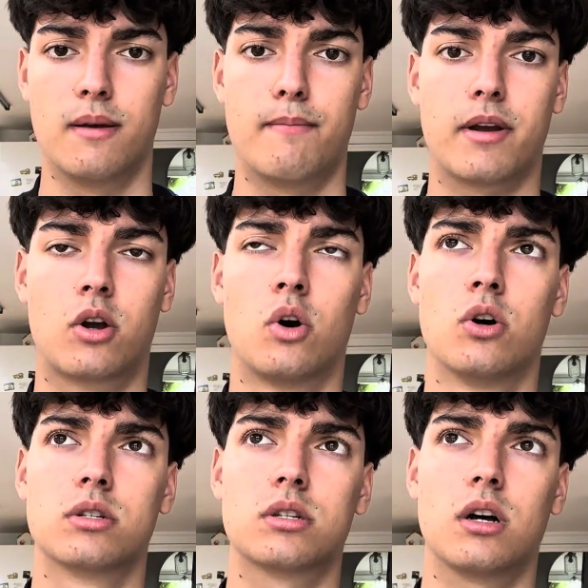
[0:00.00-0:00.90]

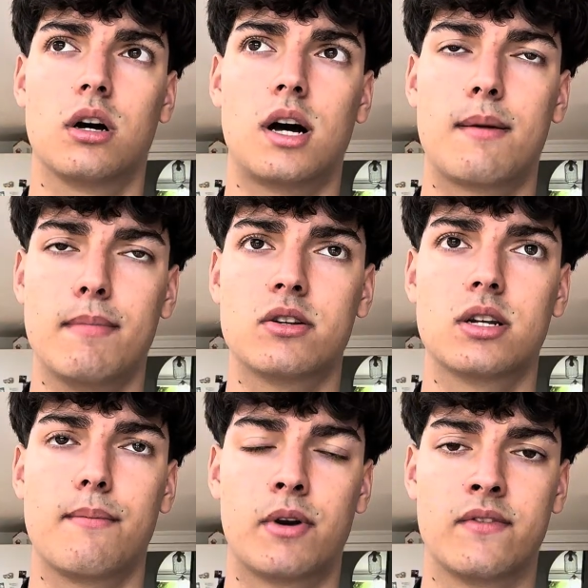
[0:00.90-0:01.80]
because I mentioned
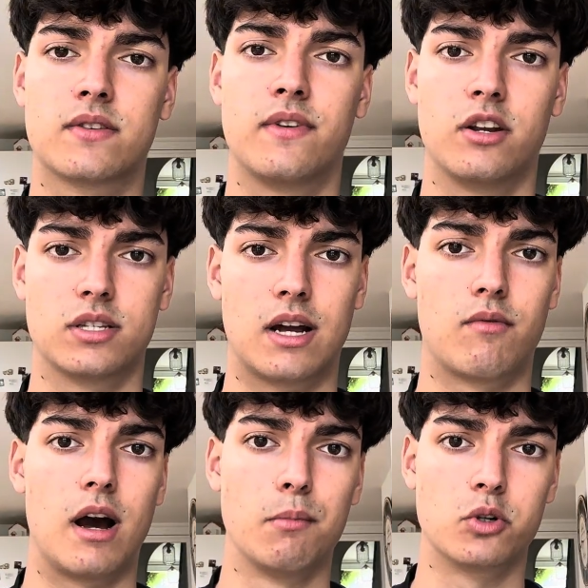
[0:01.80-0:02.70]
in previous videos that
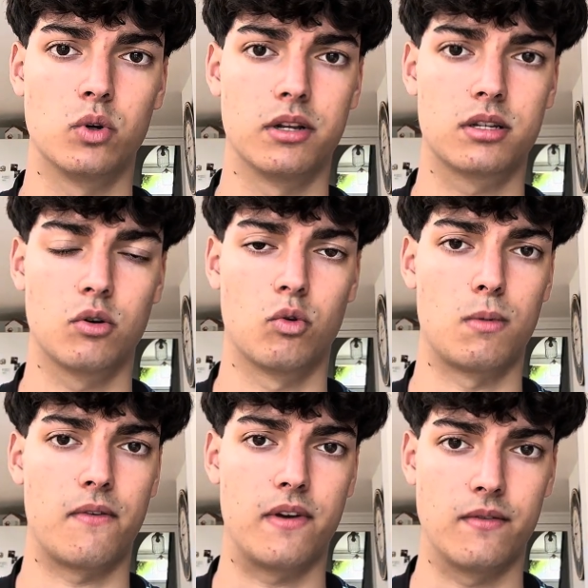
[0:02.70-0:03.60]
Real Madrid were
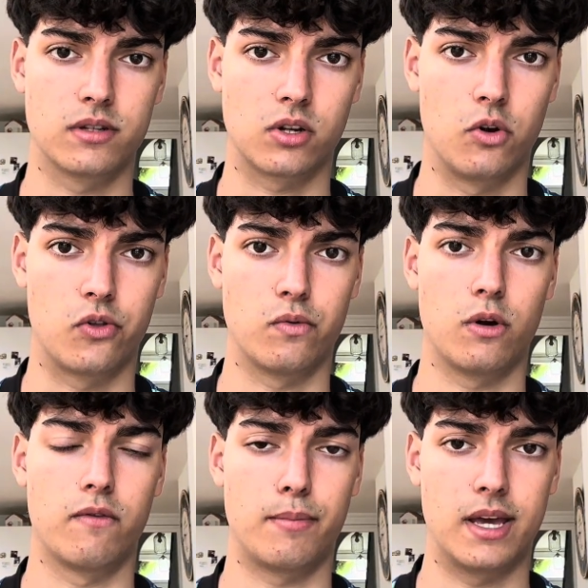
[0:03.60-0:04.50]
my favourites to go through
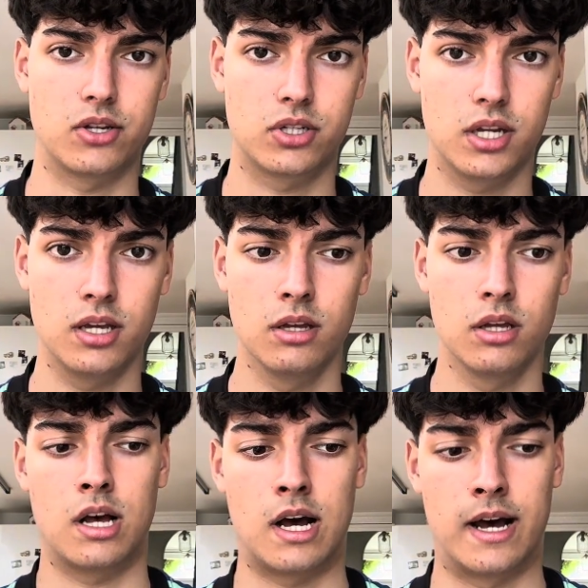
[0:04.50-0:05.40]
over PSG.
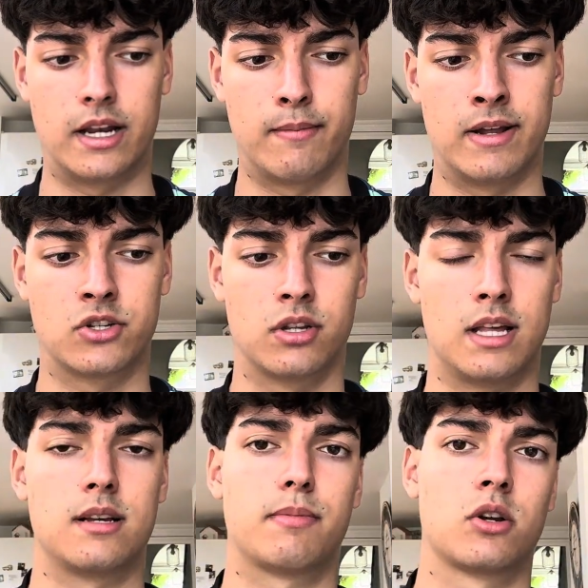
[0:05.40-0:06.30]
And I mentioned
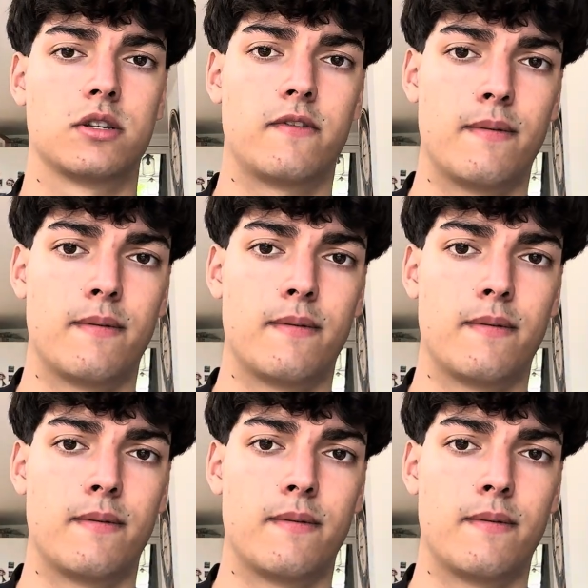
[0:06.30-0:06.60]
that because of